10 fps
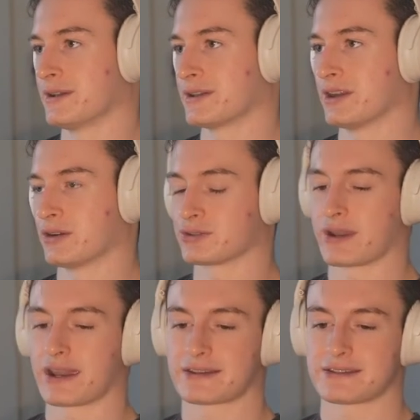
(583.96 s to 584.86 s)
you know,
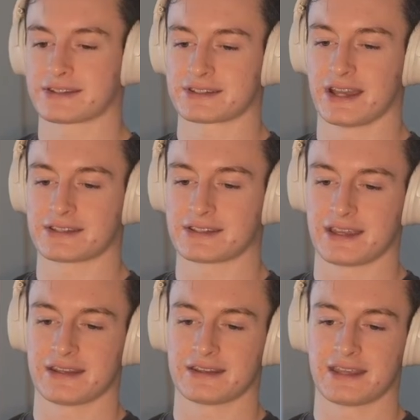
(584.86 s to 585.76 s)
direct success
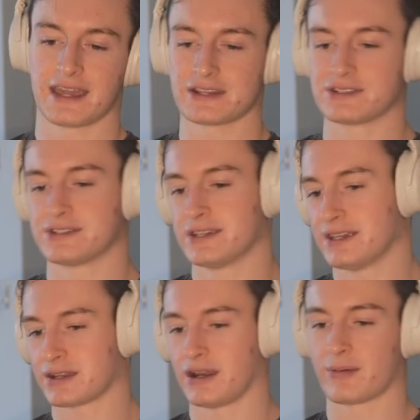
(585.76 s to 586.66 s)
in the
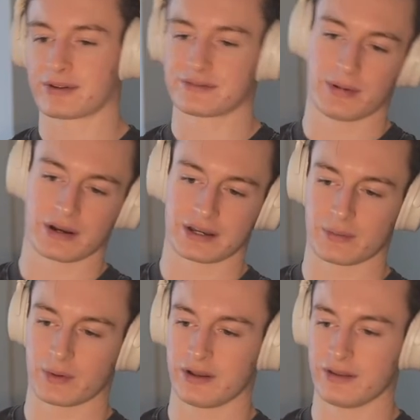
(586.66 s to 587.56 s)
agency, e-commerce,
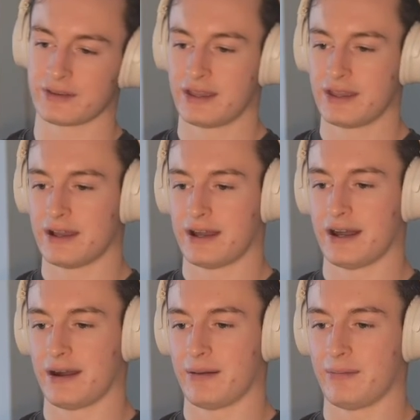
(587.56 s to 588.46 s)
marketing world.
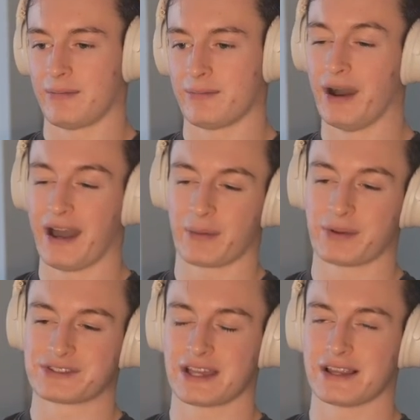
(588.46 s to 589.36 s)
Um, but I
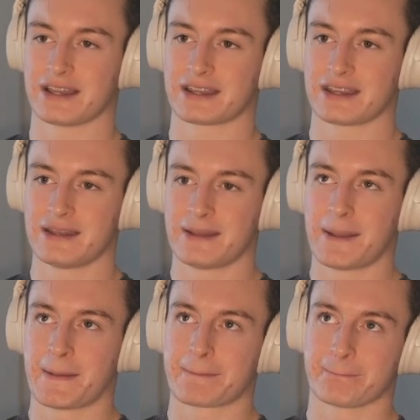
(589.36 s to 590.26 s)
would say like,
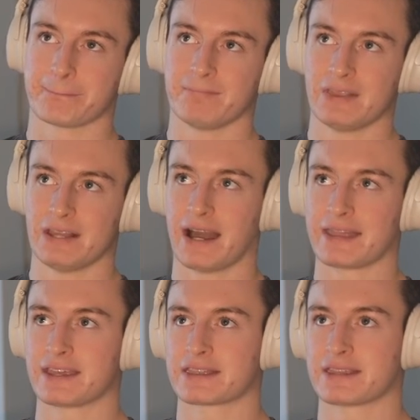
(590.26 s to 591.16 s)
I
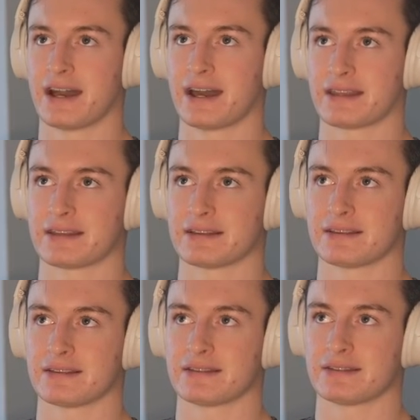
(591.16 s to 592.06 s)
think that
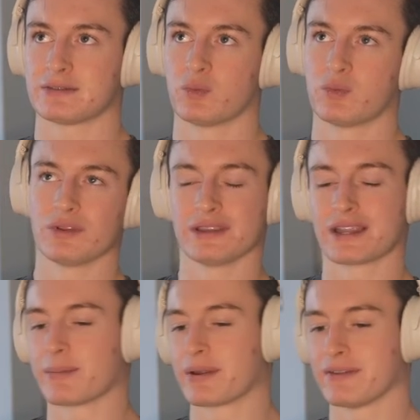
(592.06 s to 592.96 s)
a
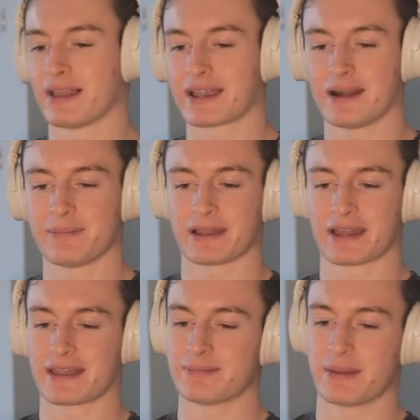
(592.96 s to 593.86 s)
little bit of a leg up.
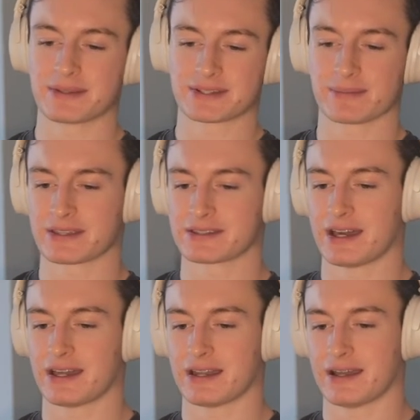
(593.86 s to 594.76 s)
Like maybe some things
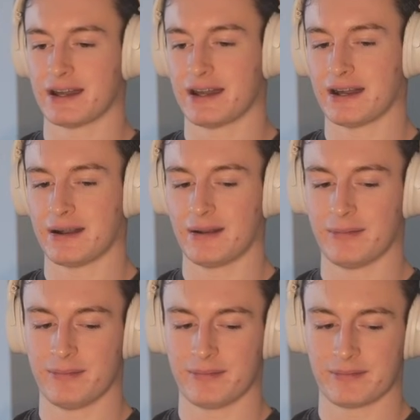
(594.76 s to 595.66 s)
that
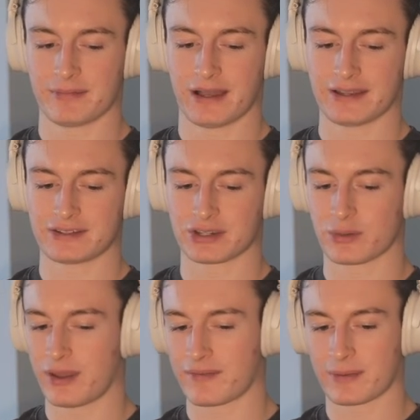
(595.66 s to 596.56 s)
um, I took
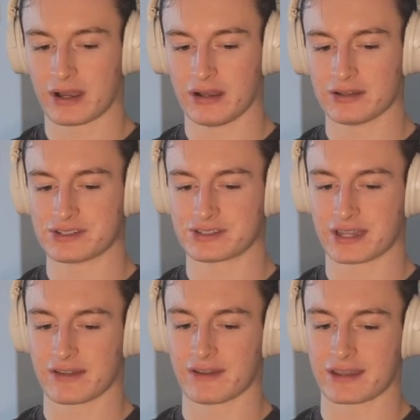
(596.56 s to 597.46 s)
away from college is
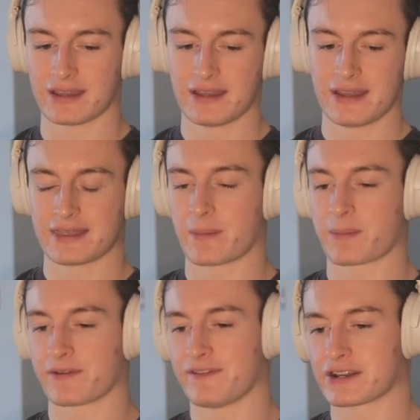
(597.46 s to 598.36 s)
kind of like
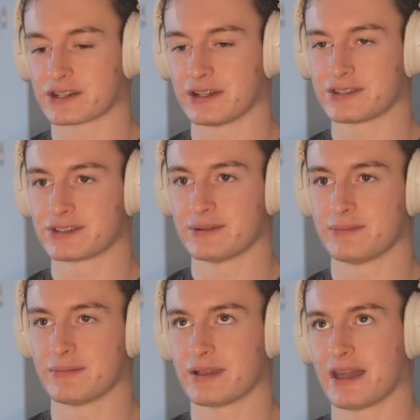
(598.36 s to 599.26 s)
that
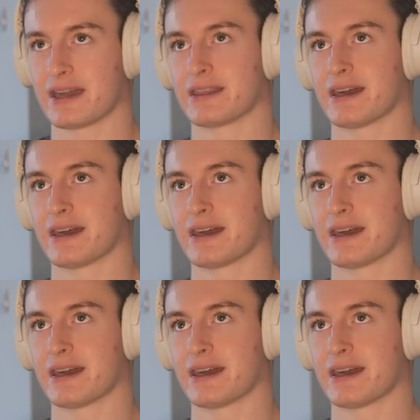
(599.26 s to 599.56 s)
professionalism and